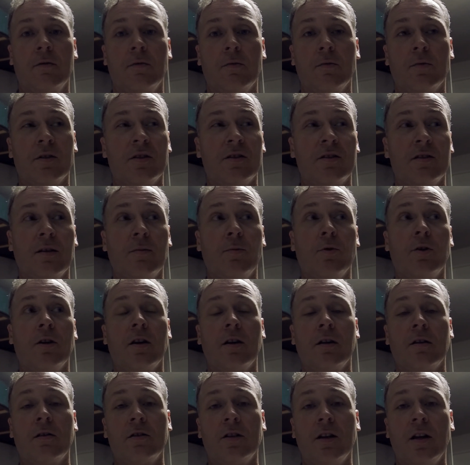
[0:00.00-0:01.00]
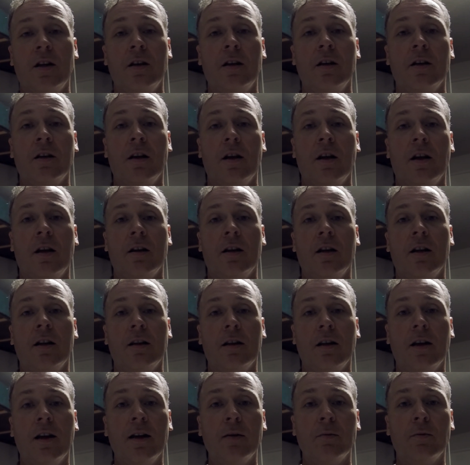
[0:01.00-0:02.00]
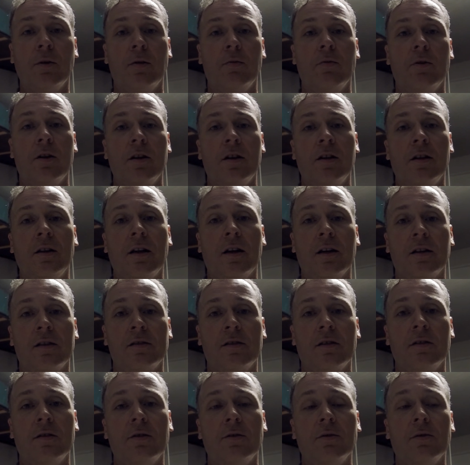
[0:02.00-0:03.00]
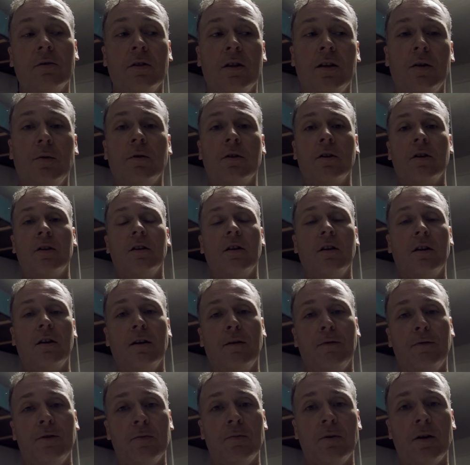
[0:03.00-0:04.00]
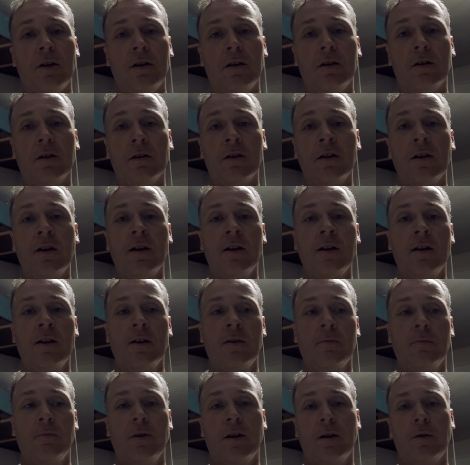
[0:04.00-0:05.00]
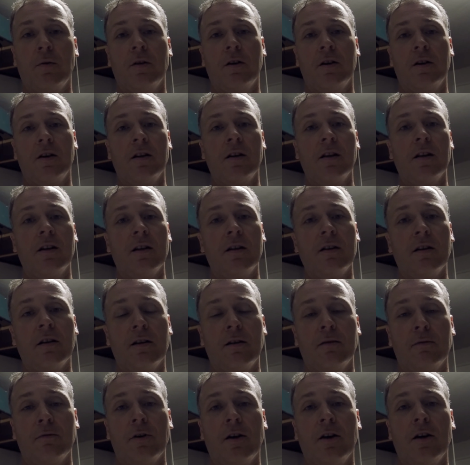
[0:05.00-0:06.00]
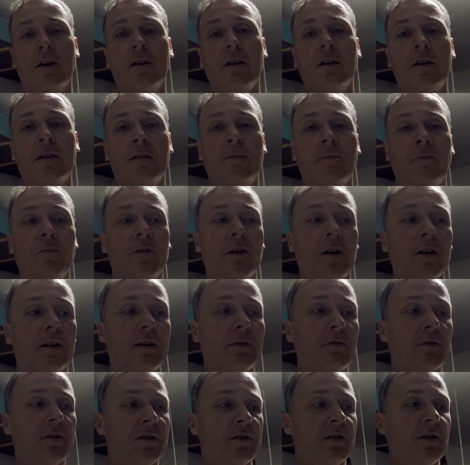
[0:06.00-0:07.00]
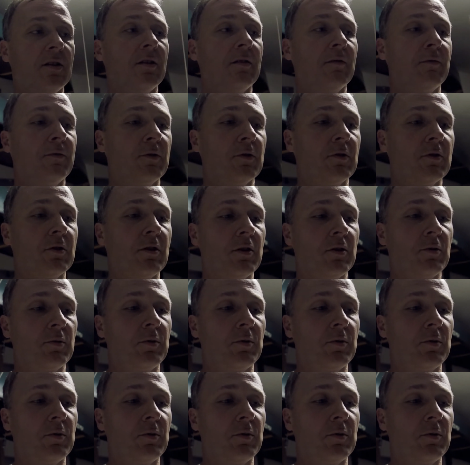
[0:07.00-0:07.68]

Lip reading: was somewhat entertaining and in line with what he likes to do. He would have done it if he'd been here, but I wanted to get it done and ride, not leave it sitting for another